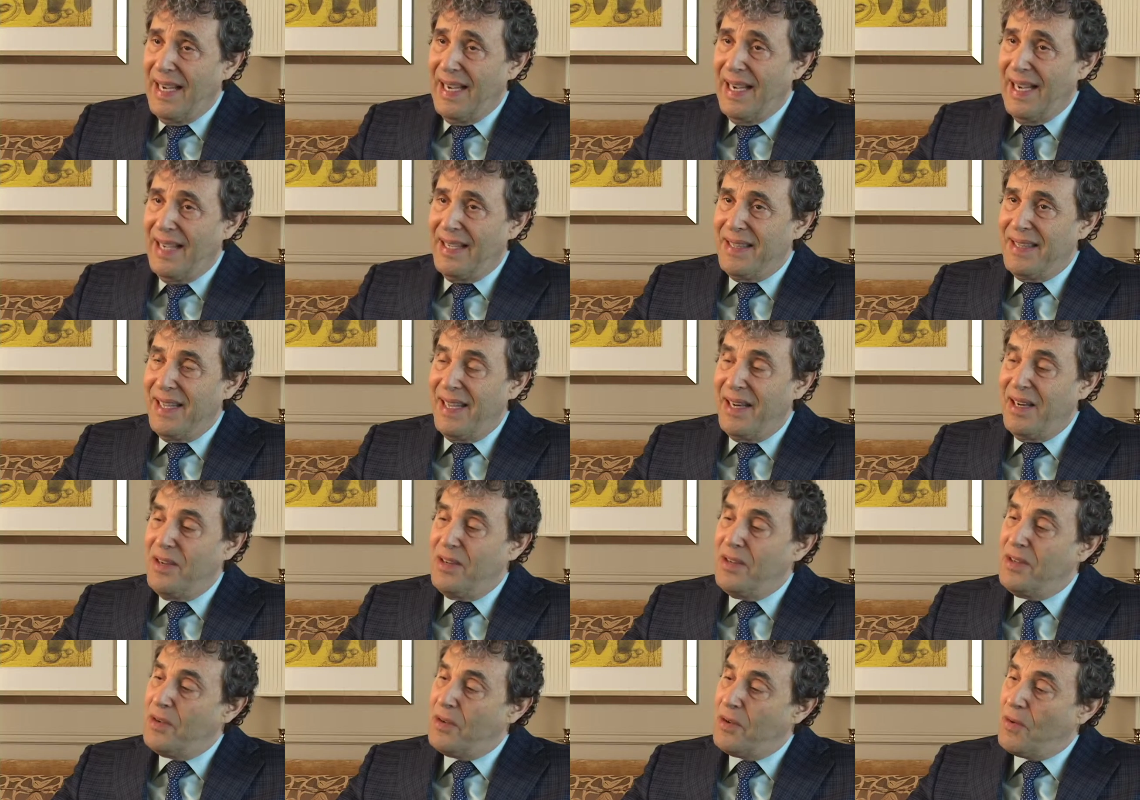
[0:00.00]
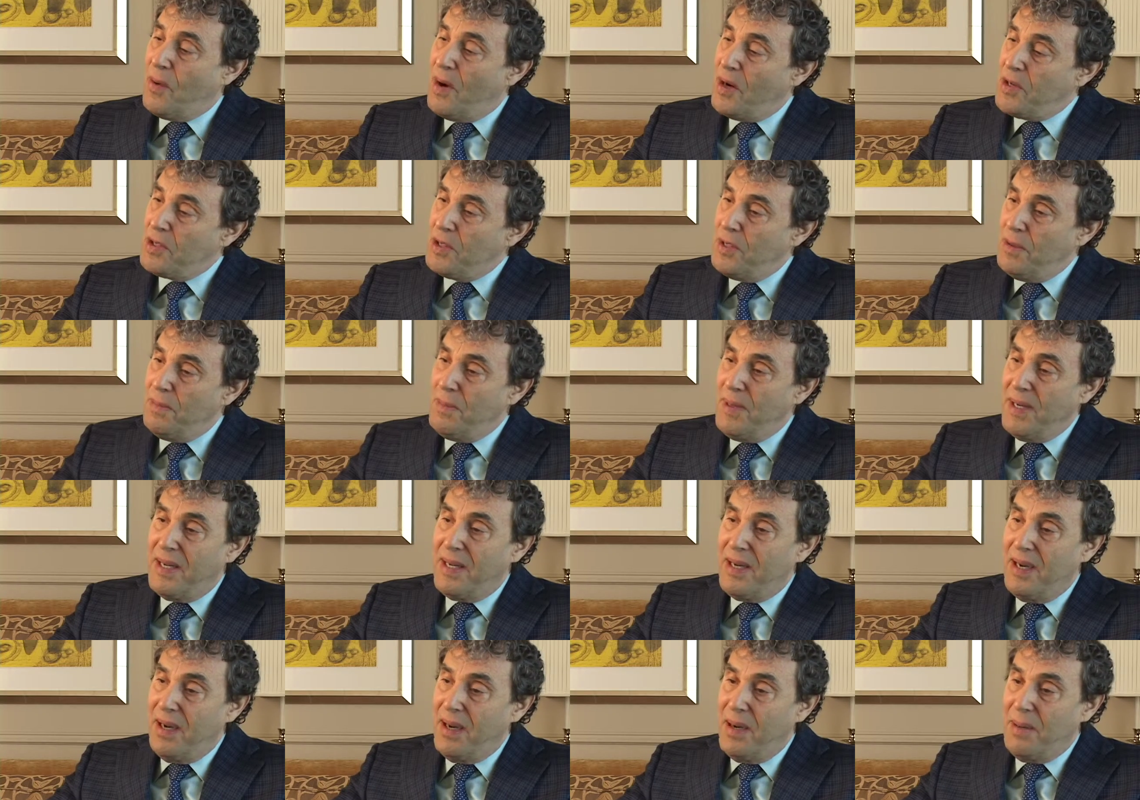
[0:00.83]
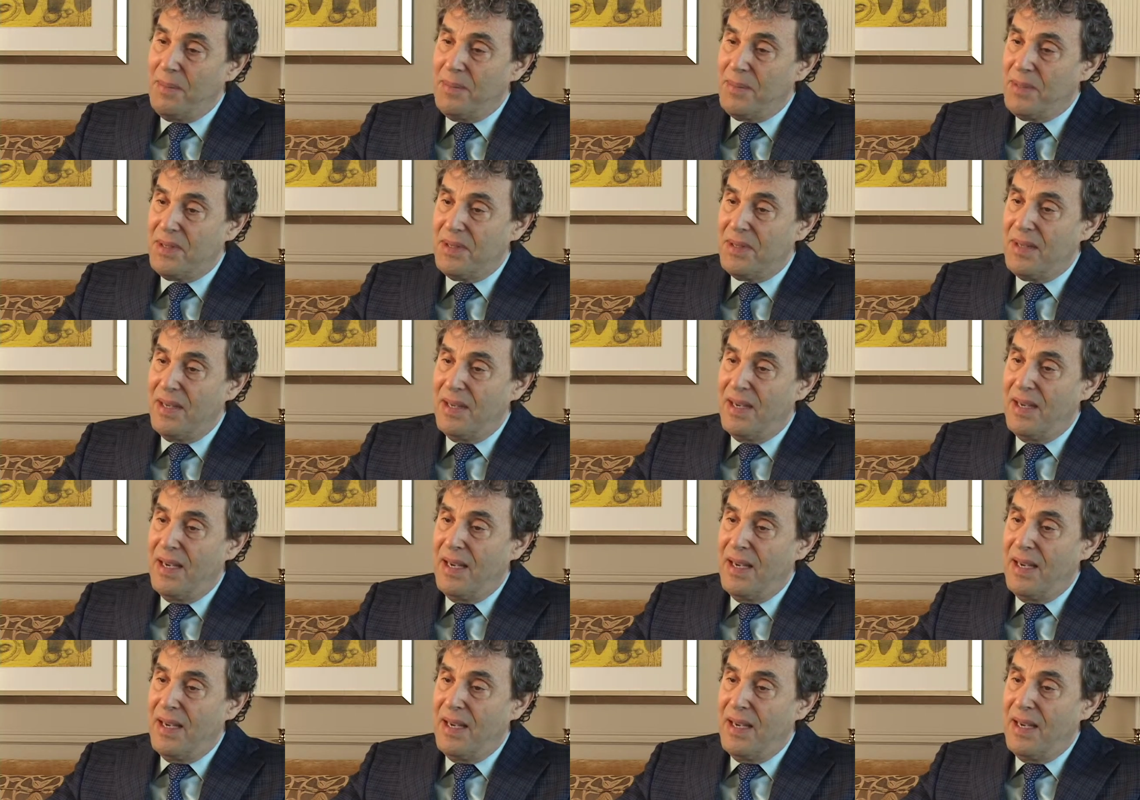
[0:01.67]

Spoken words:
And then the question becomes,